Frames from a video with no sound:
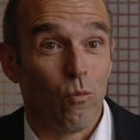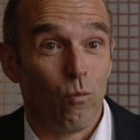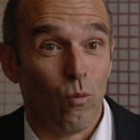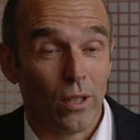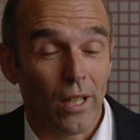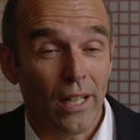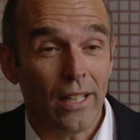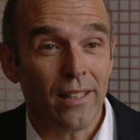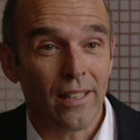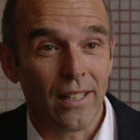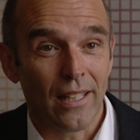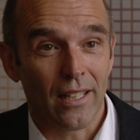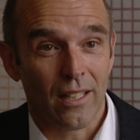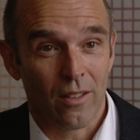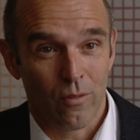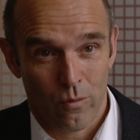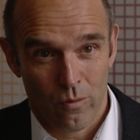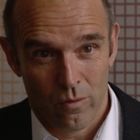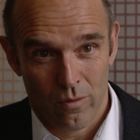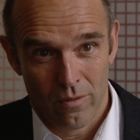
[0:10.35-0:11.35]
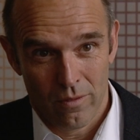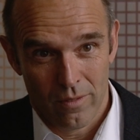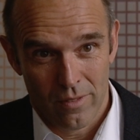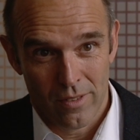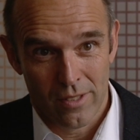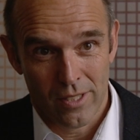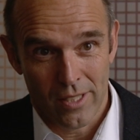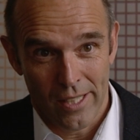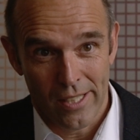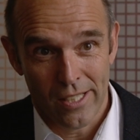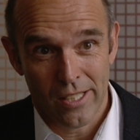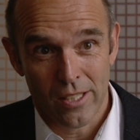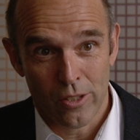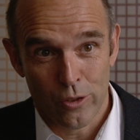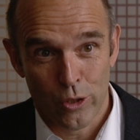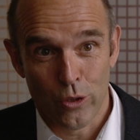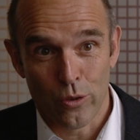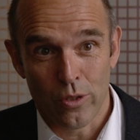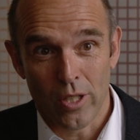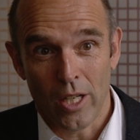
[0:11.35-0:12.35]
What I think science
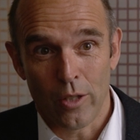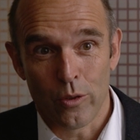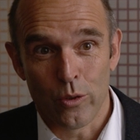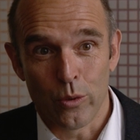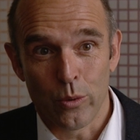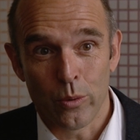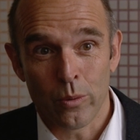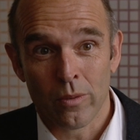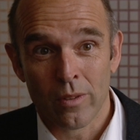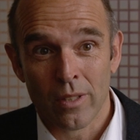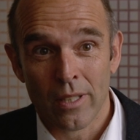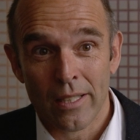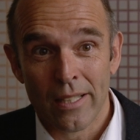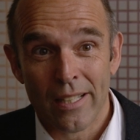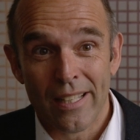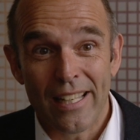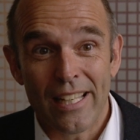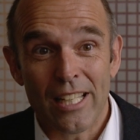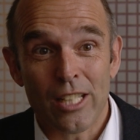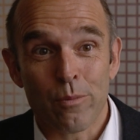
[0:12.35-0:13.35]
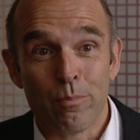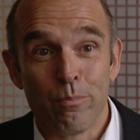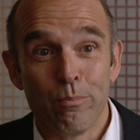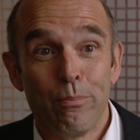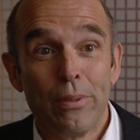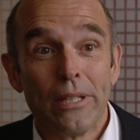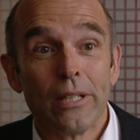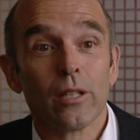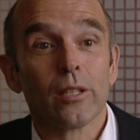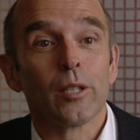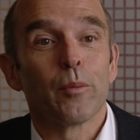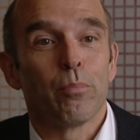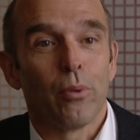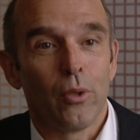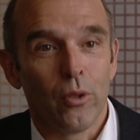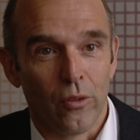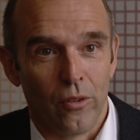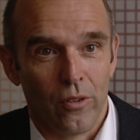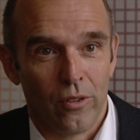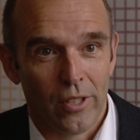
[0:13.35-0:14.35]
should now do is build
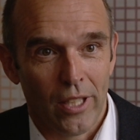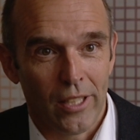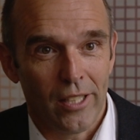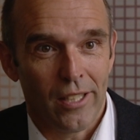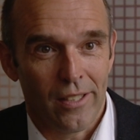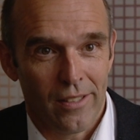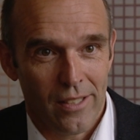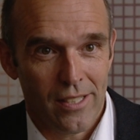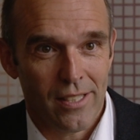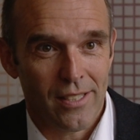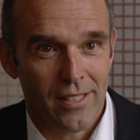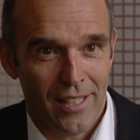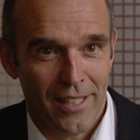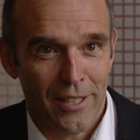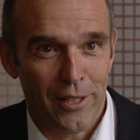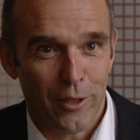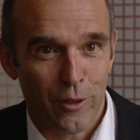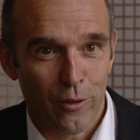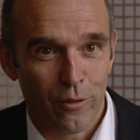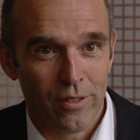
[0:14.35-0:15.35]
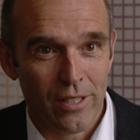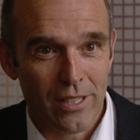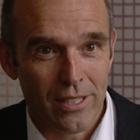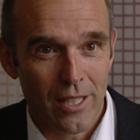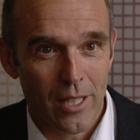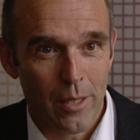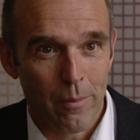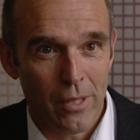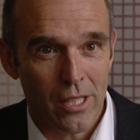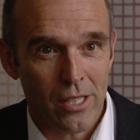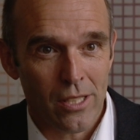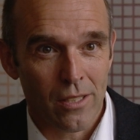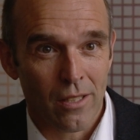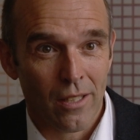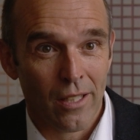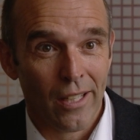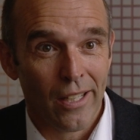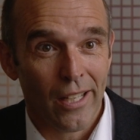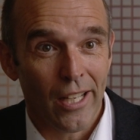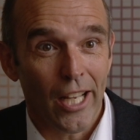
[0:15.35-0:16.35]
upon that understanding of these limits
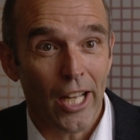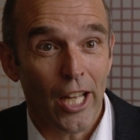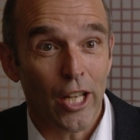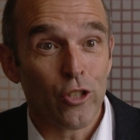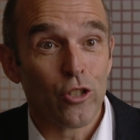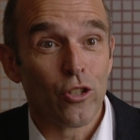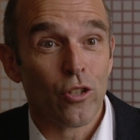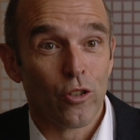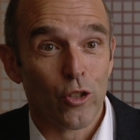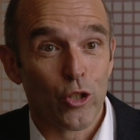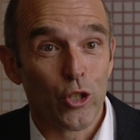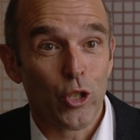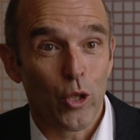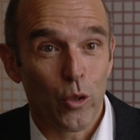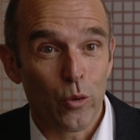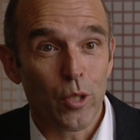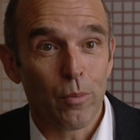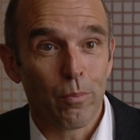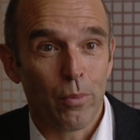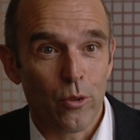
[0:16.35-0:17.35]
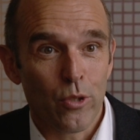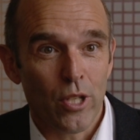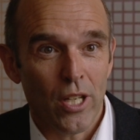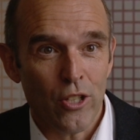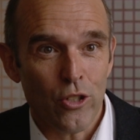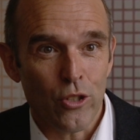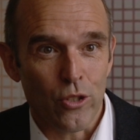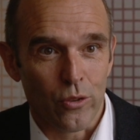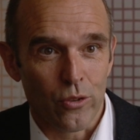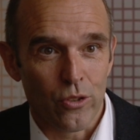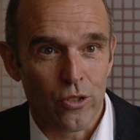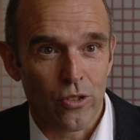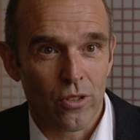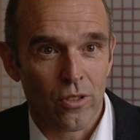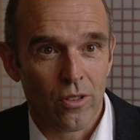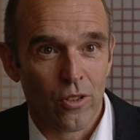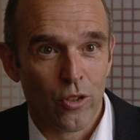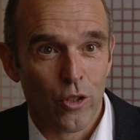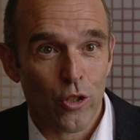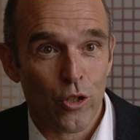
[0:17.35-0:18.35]
and show the potentials.
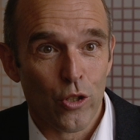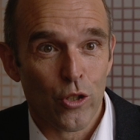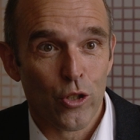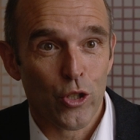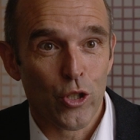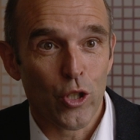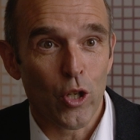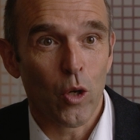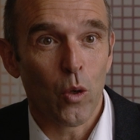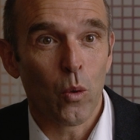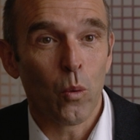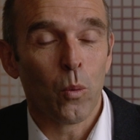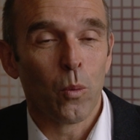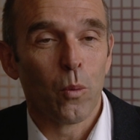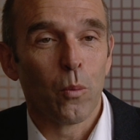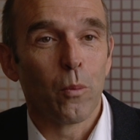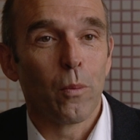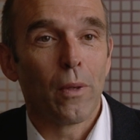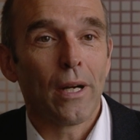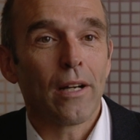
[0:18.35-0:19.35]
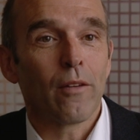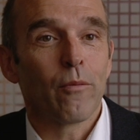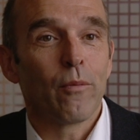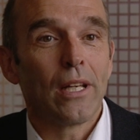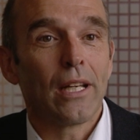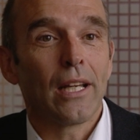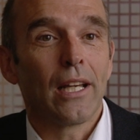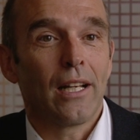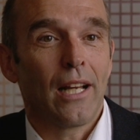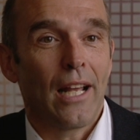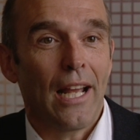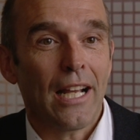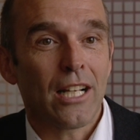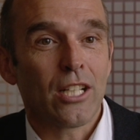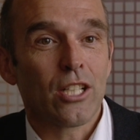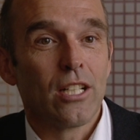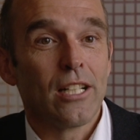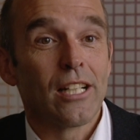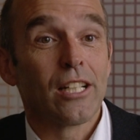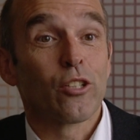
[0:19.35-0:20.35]
Show where we can
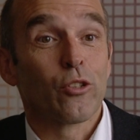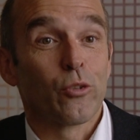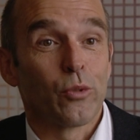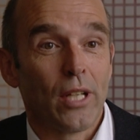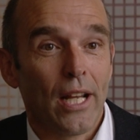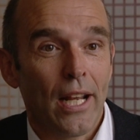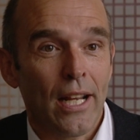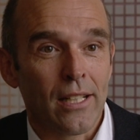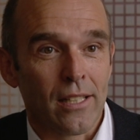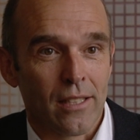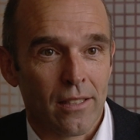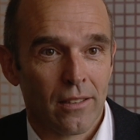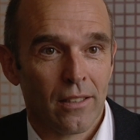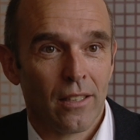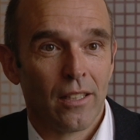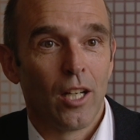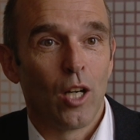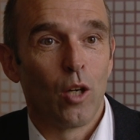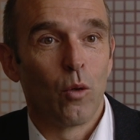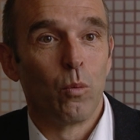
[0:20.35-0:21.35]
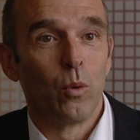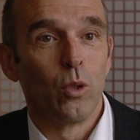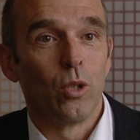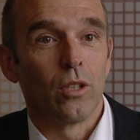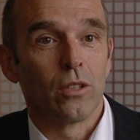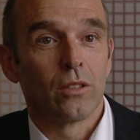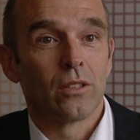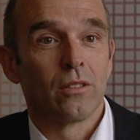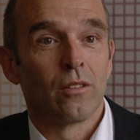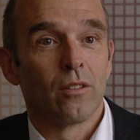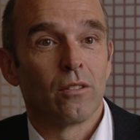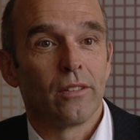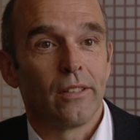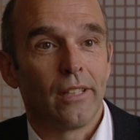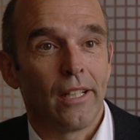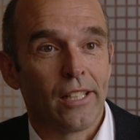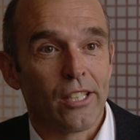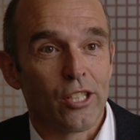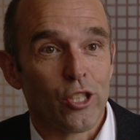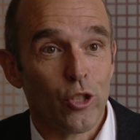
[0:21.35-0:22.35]
actually create a world
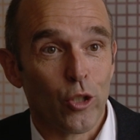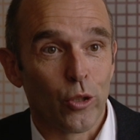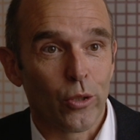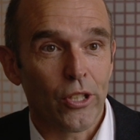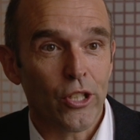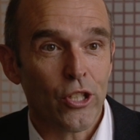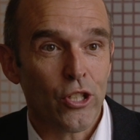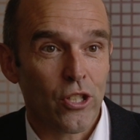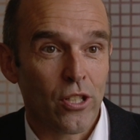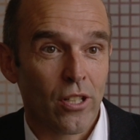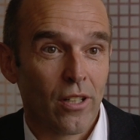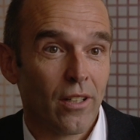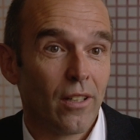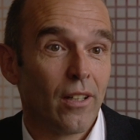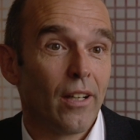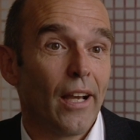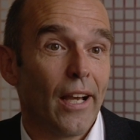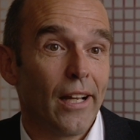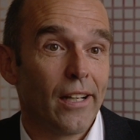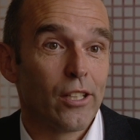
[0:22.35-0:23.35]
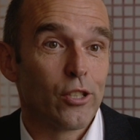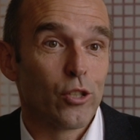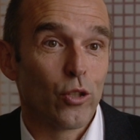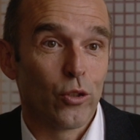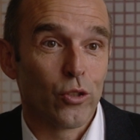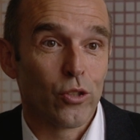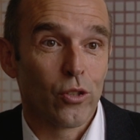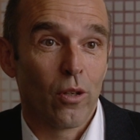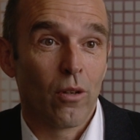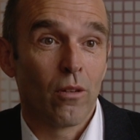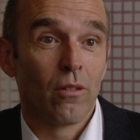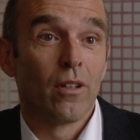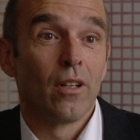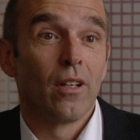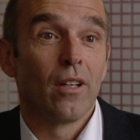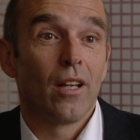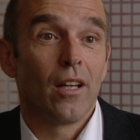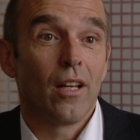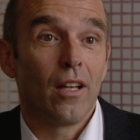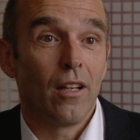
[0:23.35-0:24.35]
that is nourished and is also
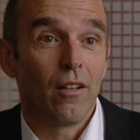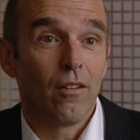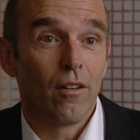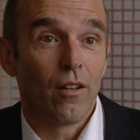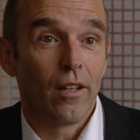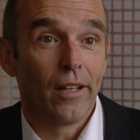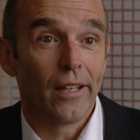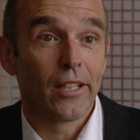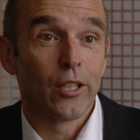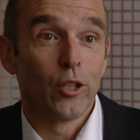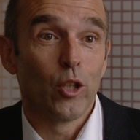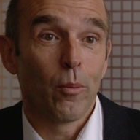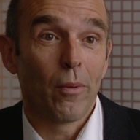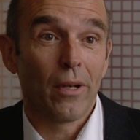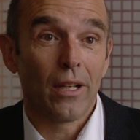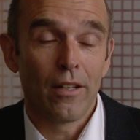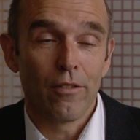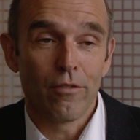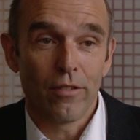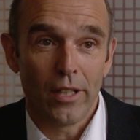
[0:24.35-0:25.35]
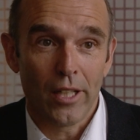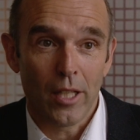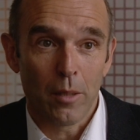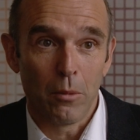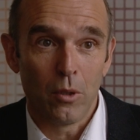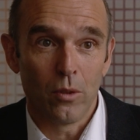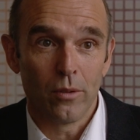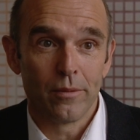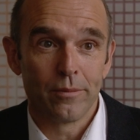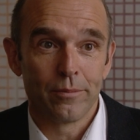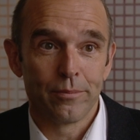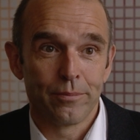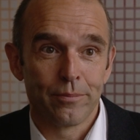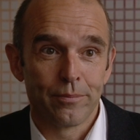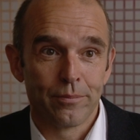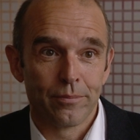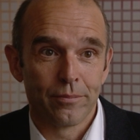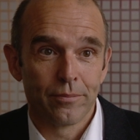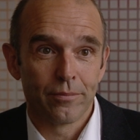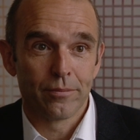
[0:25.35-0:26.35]
economically viable.
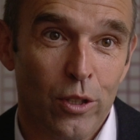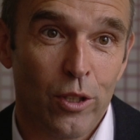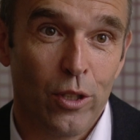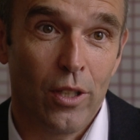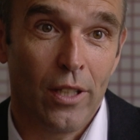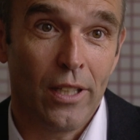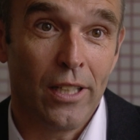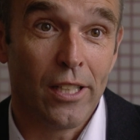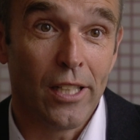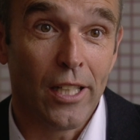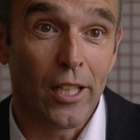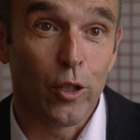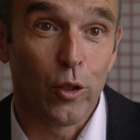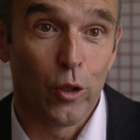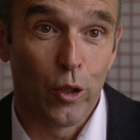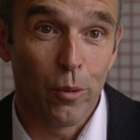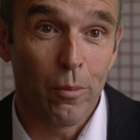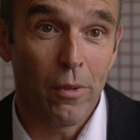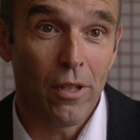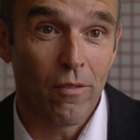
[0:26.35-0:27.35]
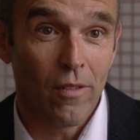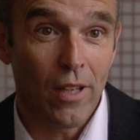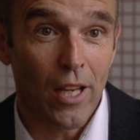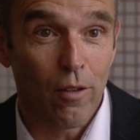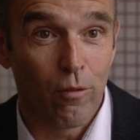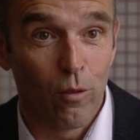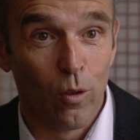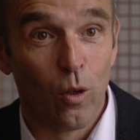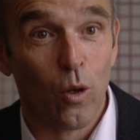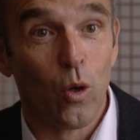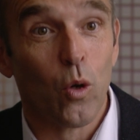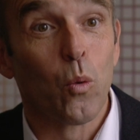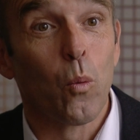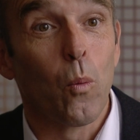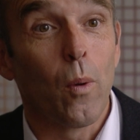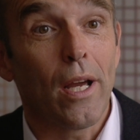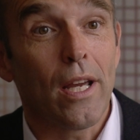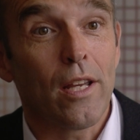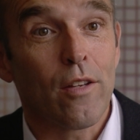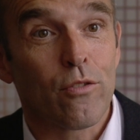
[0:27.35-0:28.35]
In the economy, we have long
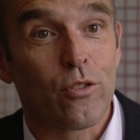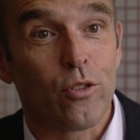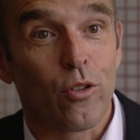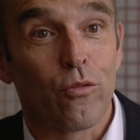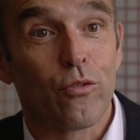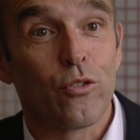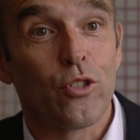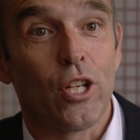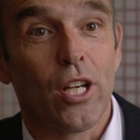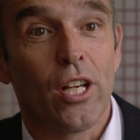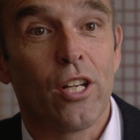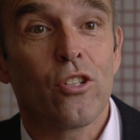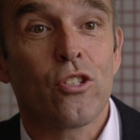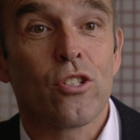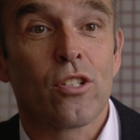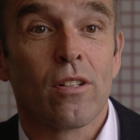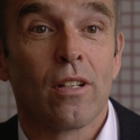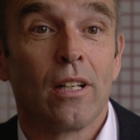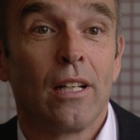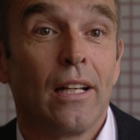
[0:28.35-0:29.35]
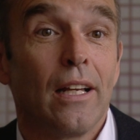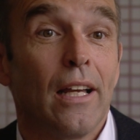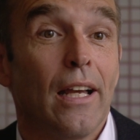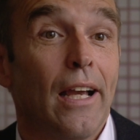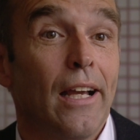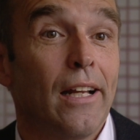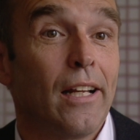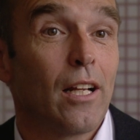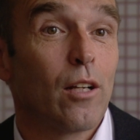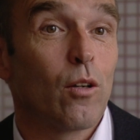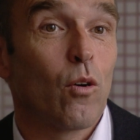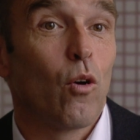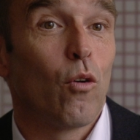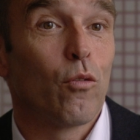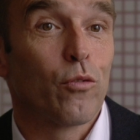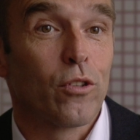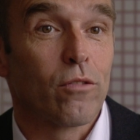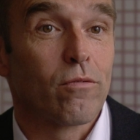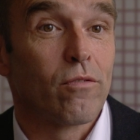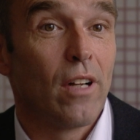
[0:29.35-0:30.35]
waves of change, and they're
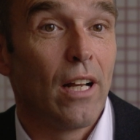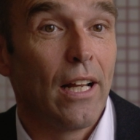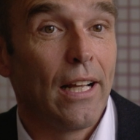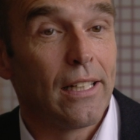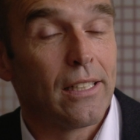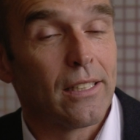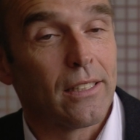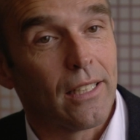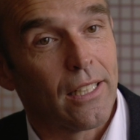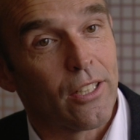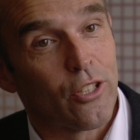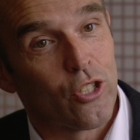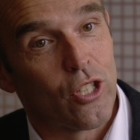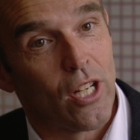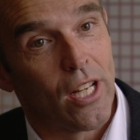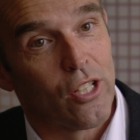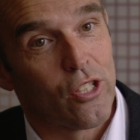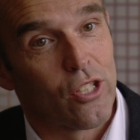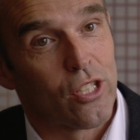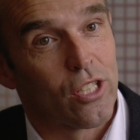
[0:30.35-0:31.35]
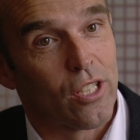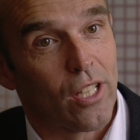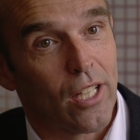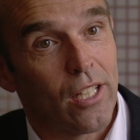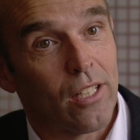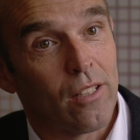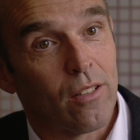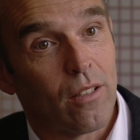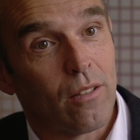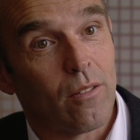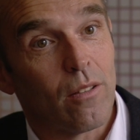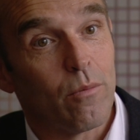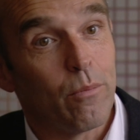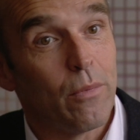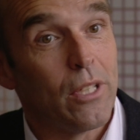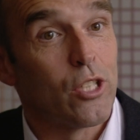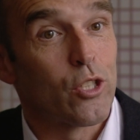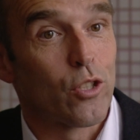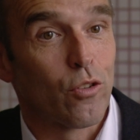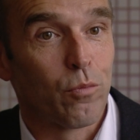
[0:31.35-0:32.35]
often related to changes in
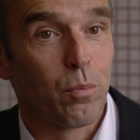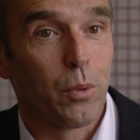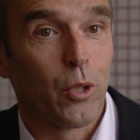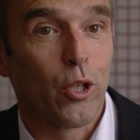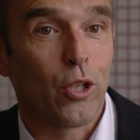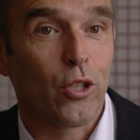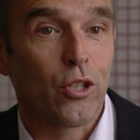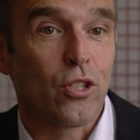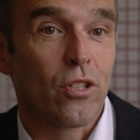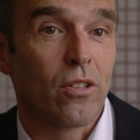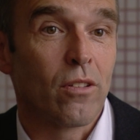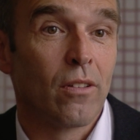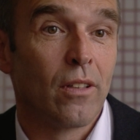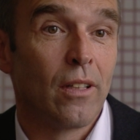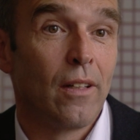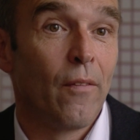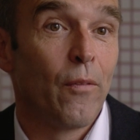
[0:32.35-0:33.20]
means of production,